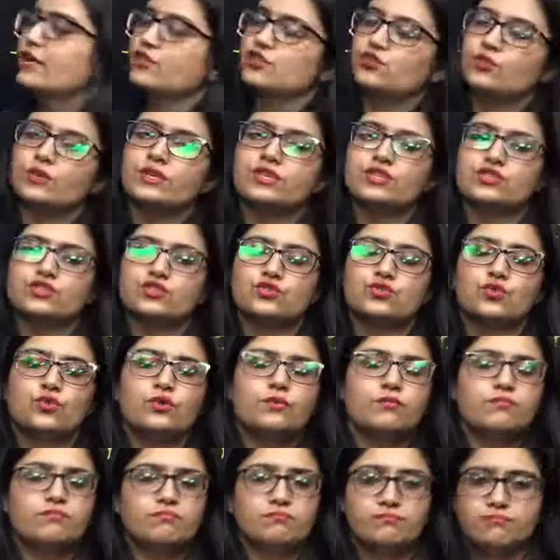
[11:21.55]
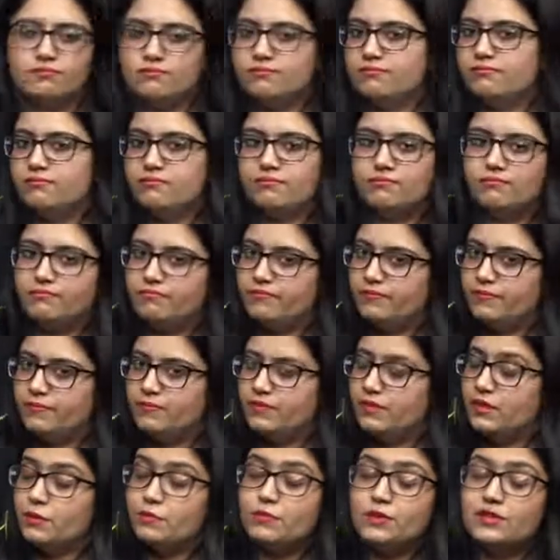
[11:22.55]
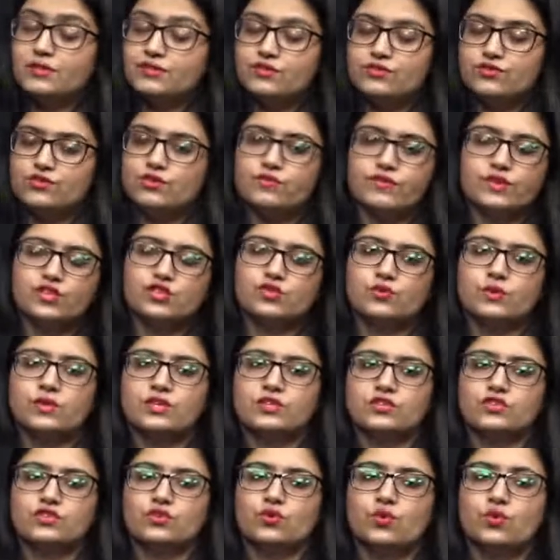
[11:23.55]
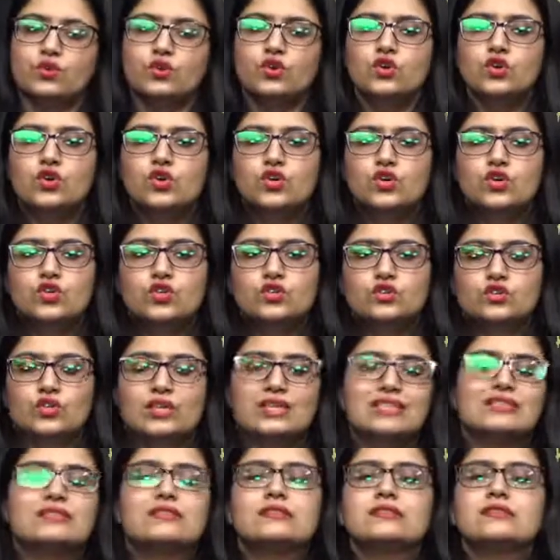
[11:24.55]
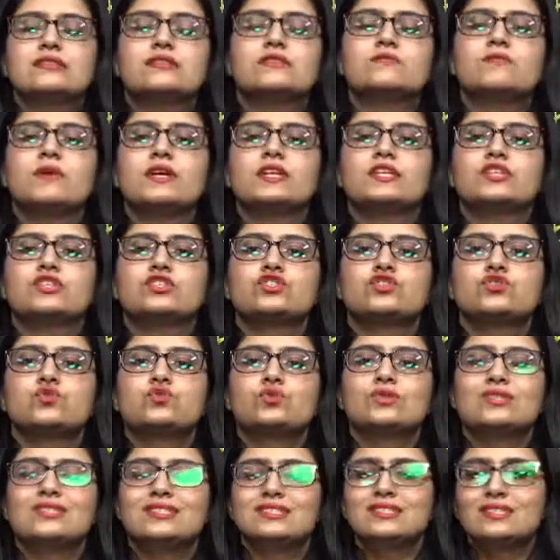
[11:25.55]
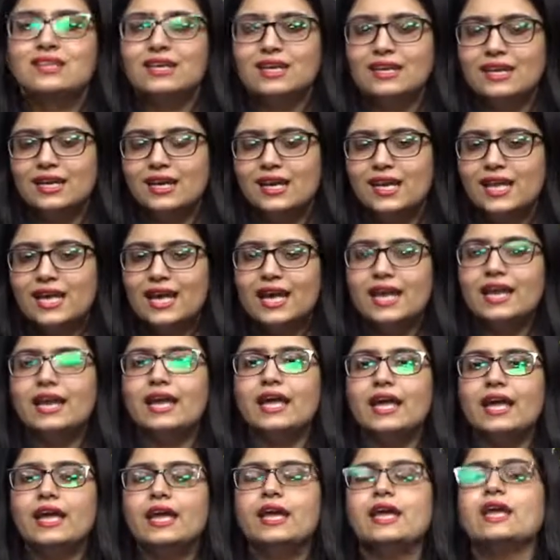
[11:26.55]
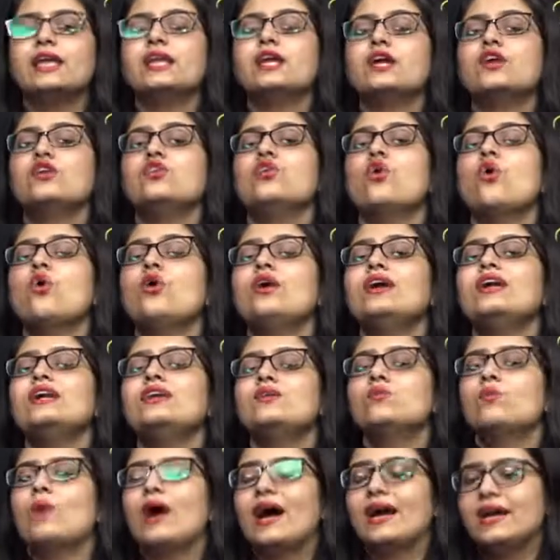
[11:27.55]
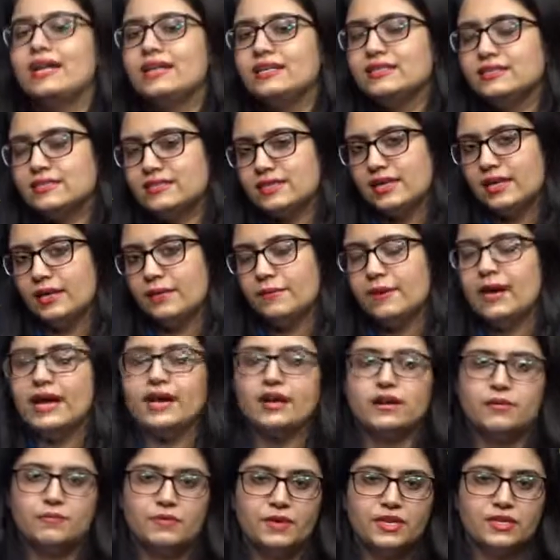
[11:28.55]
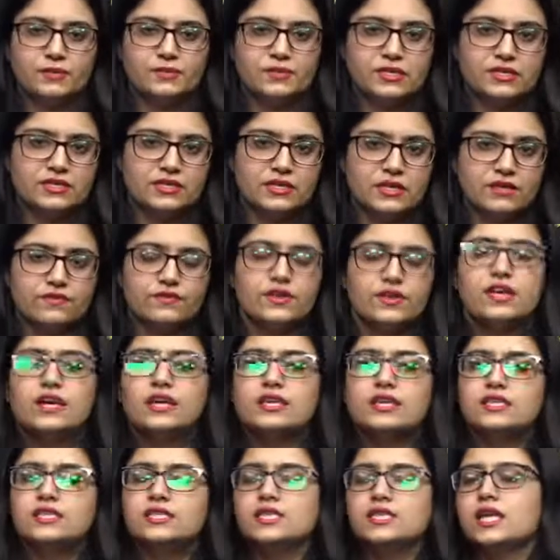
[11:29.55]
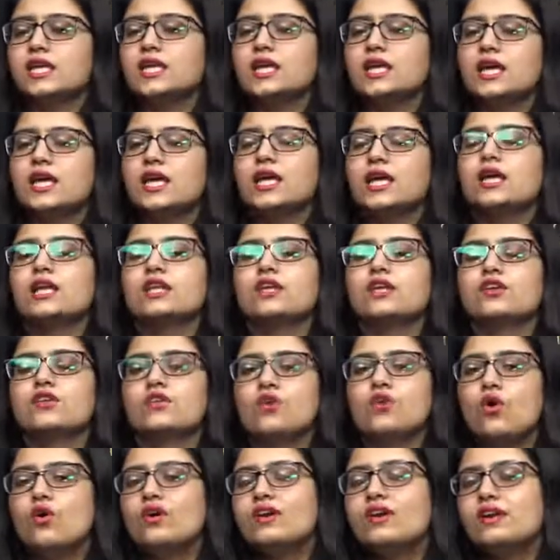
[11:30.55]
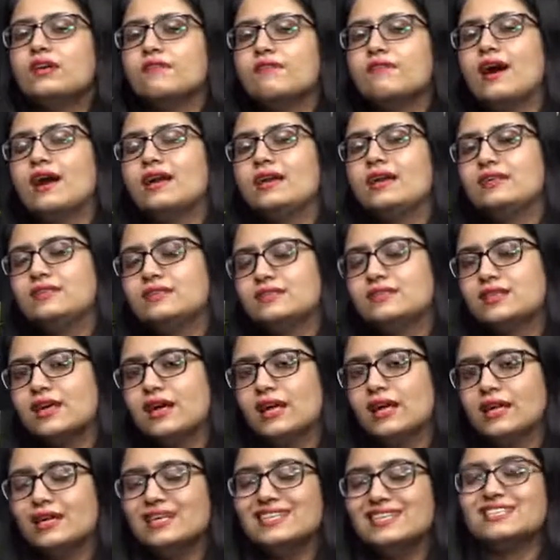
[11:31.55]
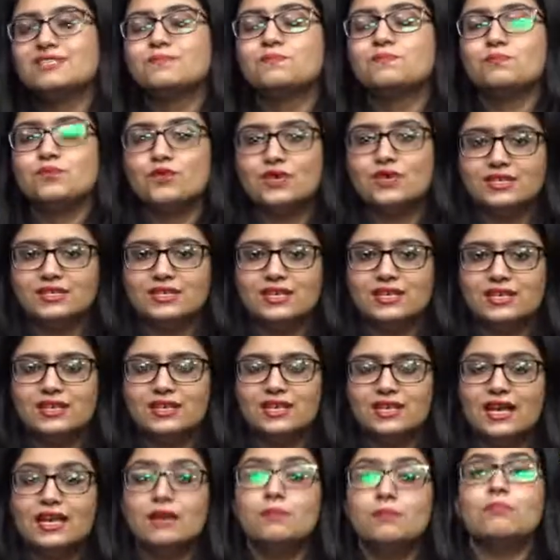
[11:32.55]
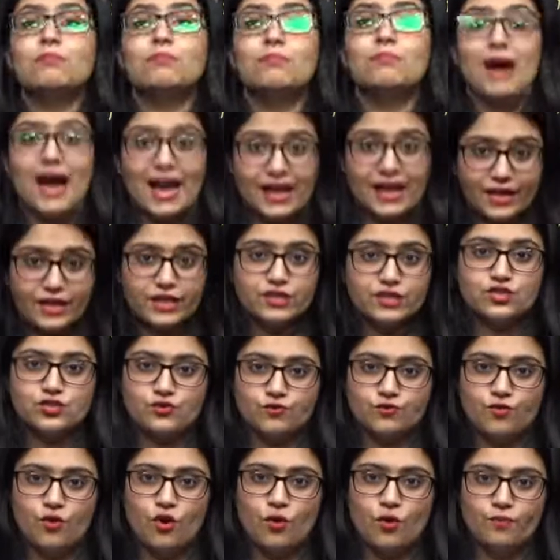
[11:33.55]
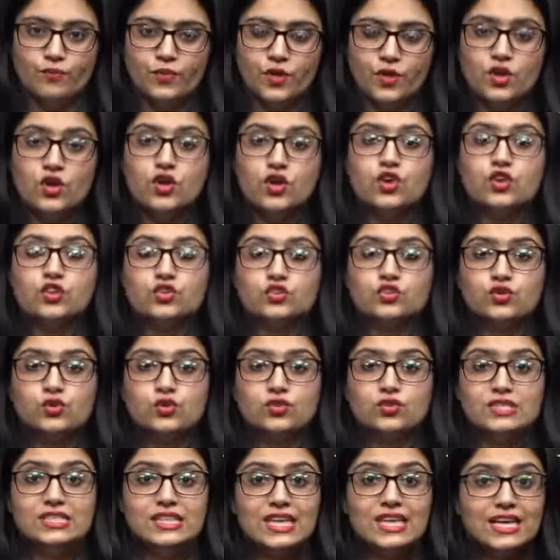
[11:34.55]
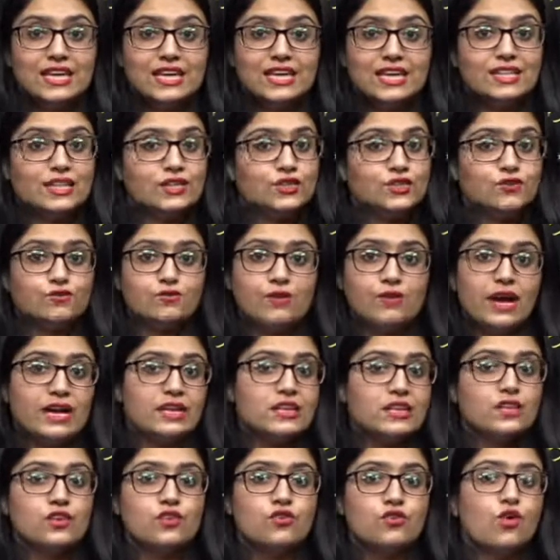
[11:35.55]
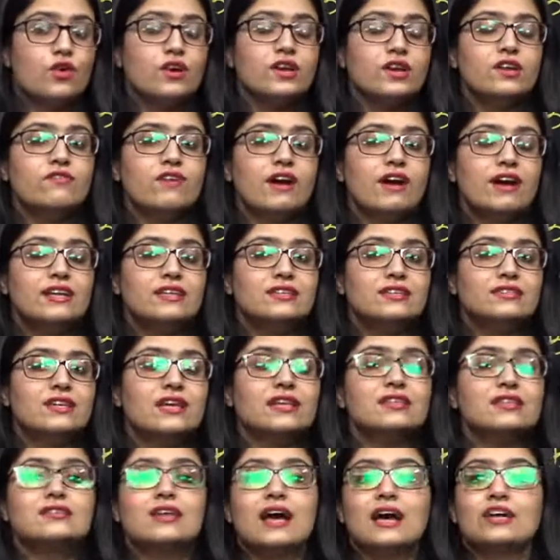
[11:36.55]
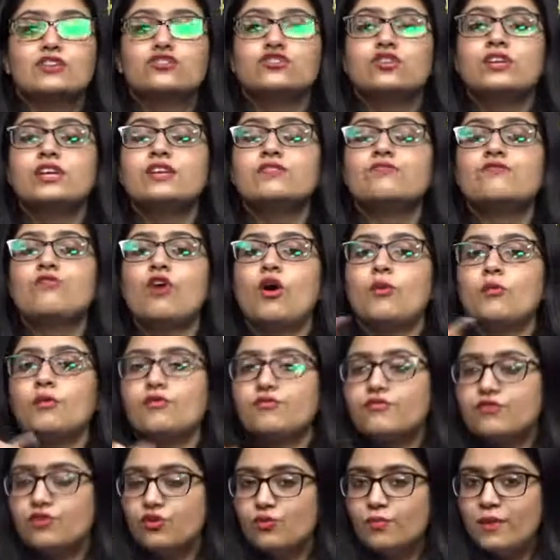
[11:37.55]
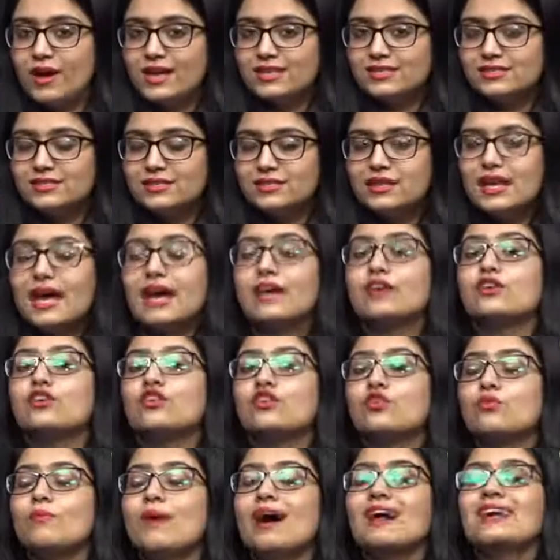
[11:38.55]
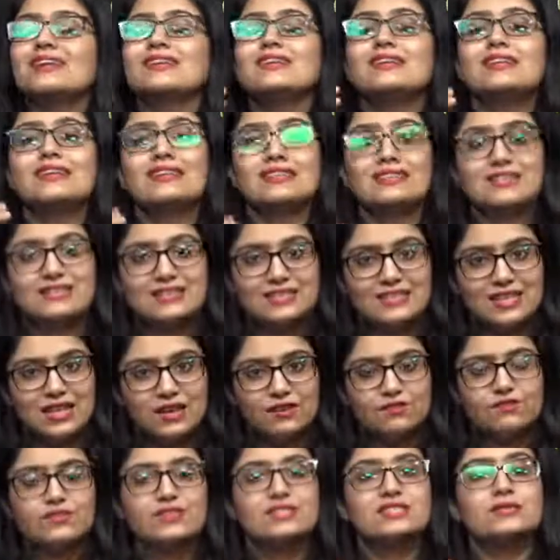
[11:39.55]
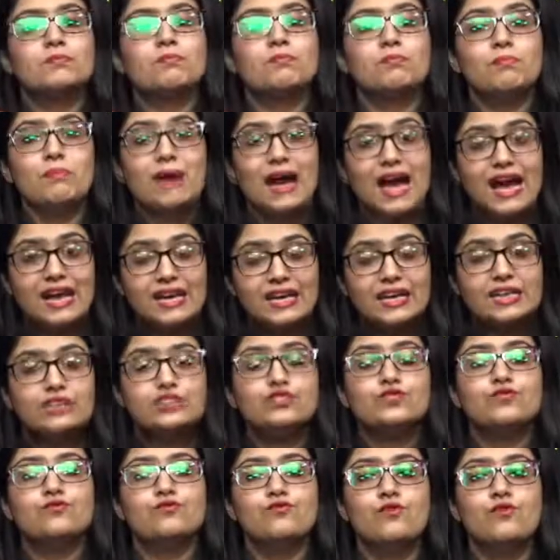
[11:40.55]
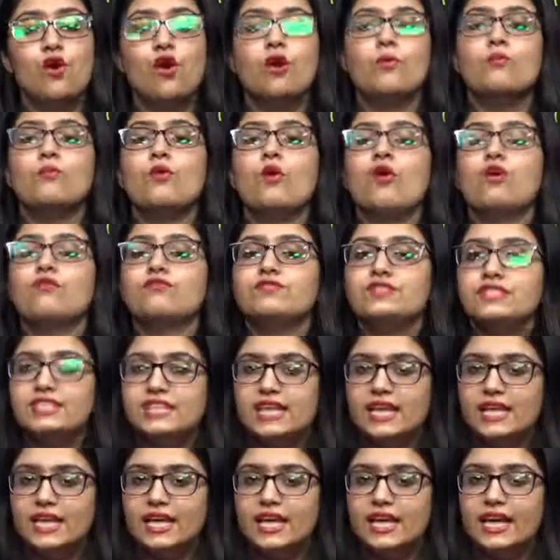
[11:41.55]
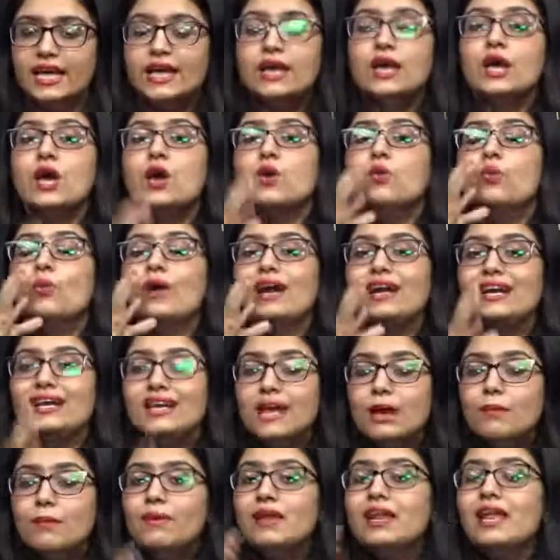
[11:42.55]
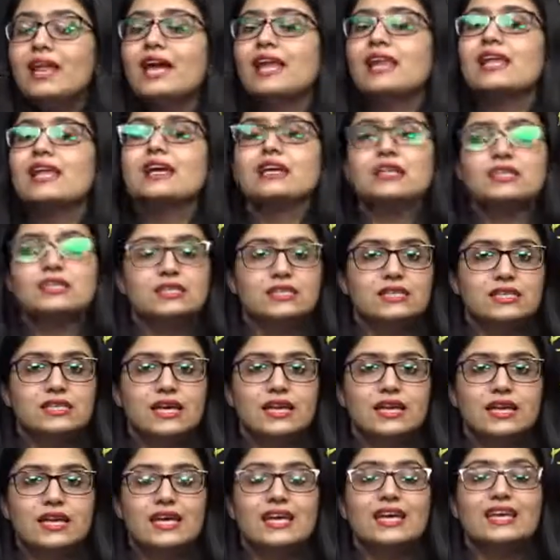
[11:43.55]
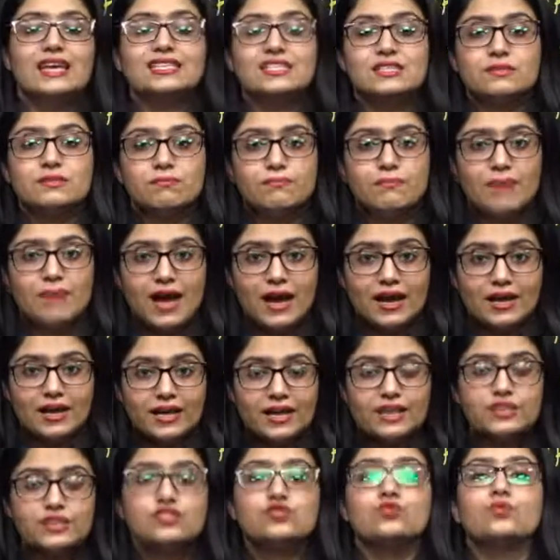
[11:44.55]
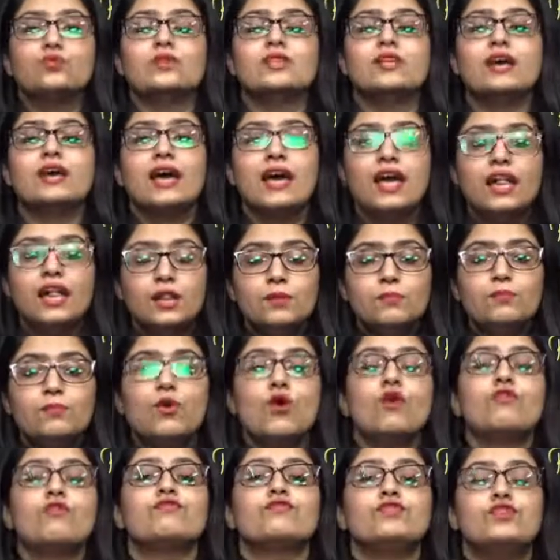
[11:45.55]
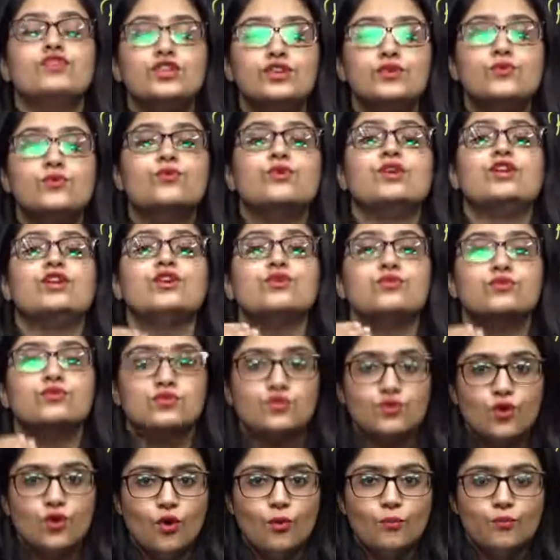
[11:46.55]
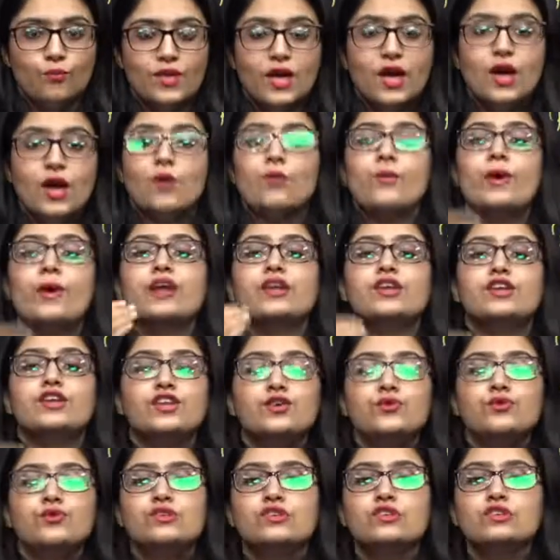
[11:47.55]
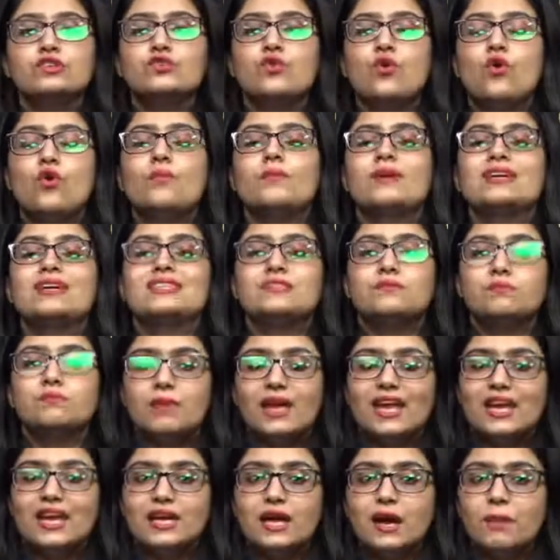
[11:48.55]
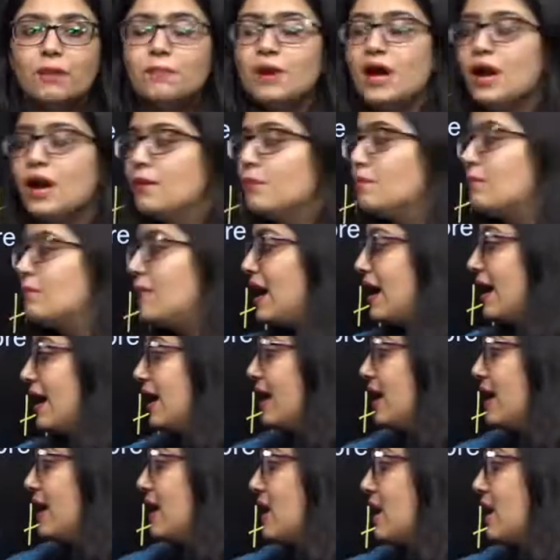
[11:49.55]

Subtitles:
H1 histone, the presence of H1 histone. So listen this, my dear students, DNA in a non-dividing cell, I repeat myself, DNA in a non-dividing cell is present in packaged form. So DNA that you find in a non-dividing cell is actually in form of chromatin, and chromatin itself is a packaged form of DNA where double helical DNA is packaged with the help of nucleosome, where nucleosome is made up by